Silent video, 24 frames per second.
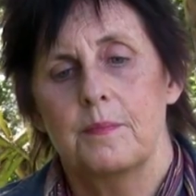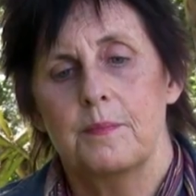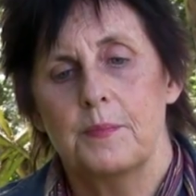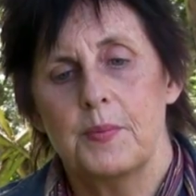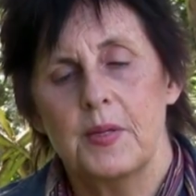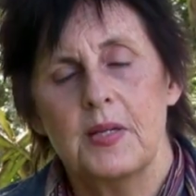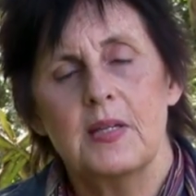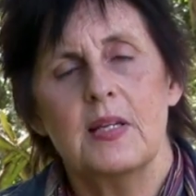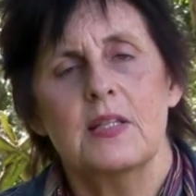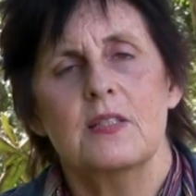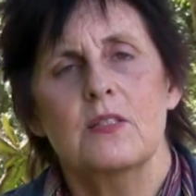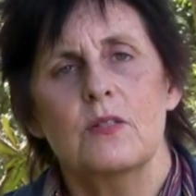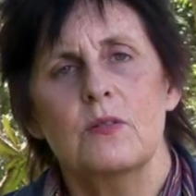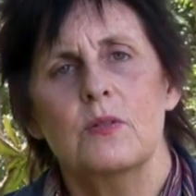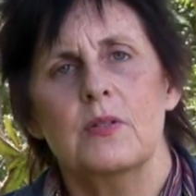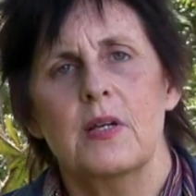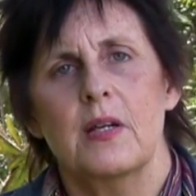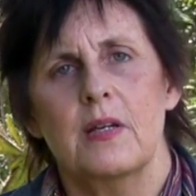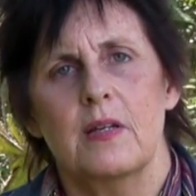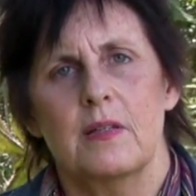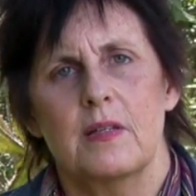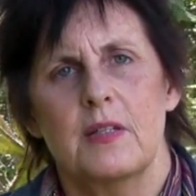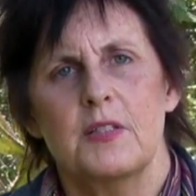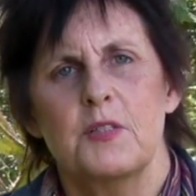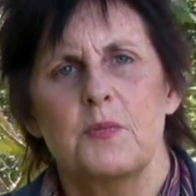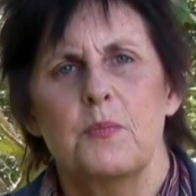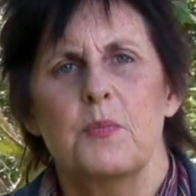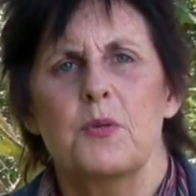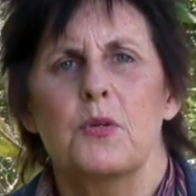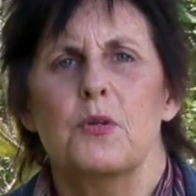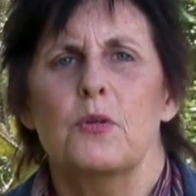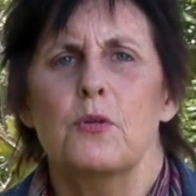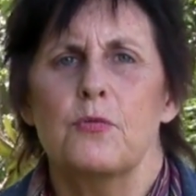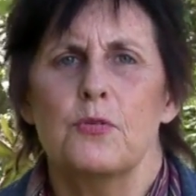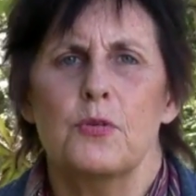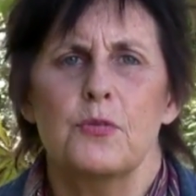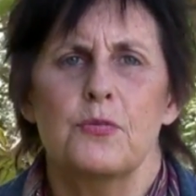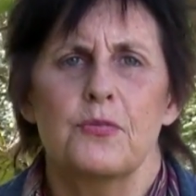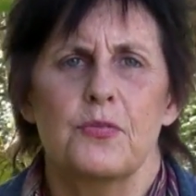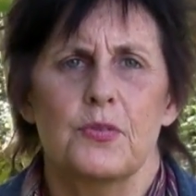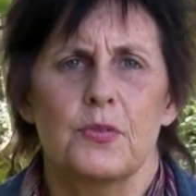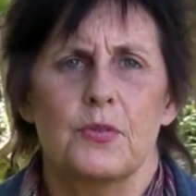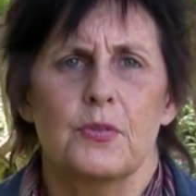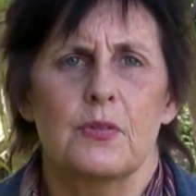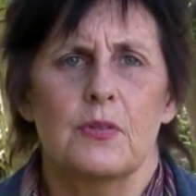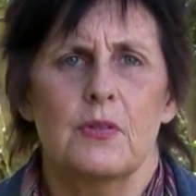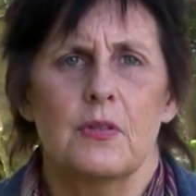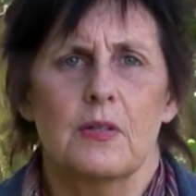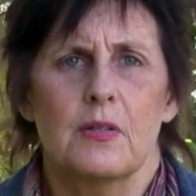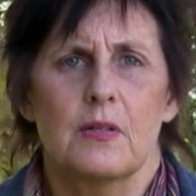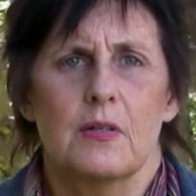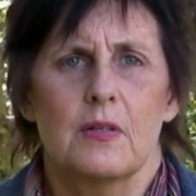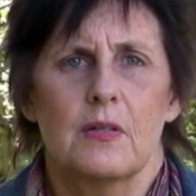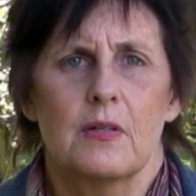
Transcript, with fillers: But let's look at it. It's beautiful food